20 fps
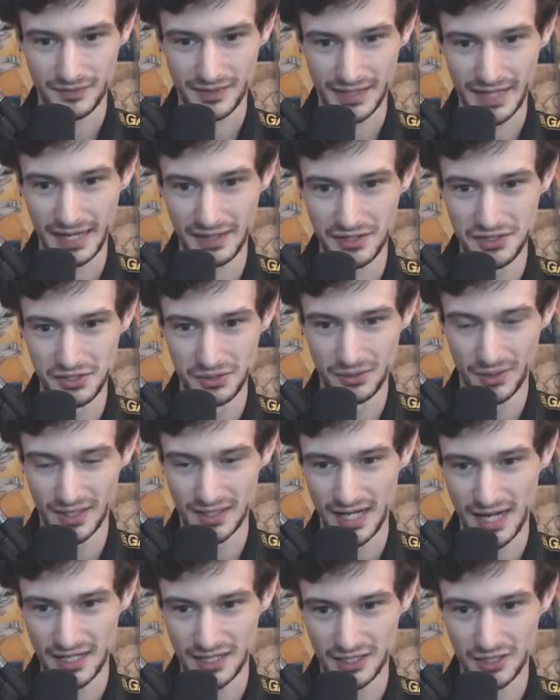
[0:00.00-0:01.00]
Edit to I
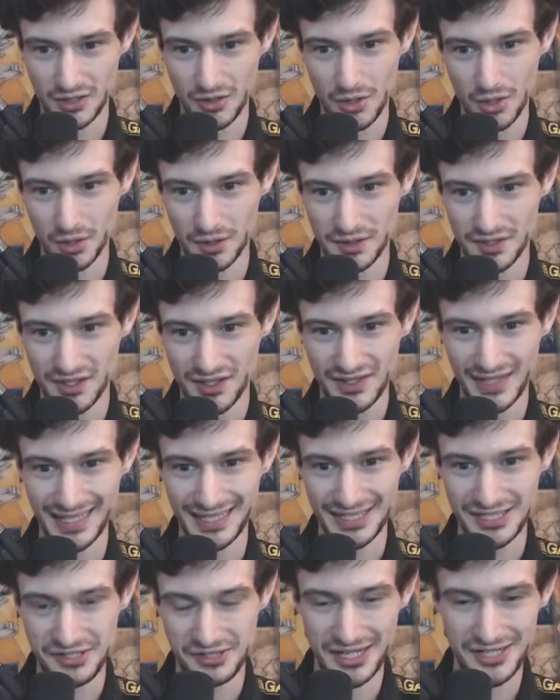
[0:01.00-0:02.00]
got a gold.
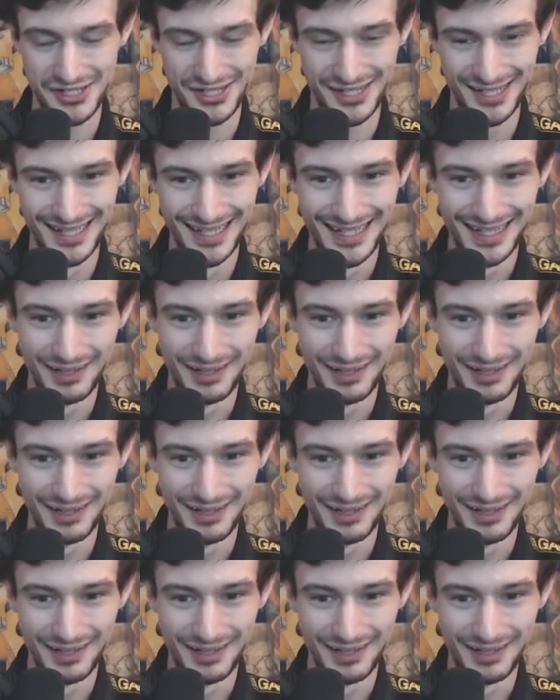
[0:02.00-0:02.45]
Thanks, stranger.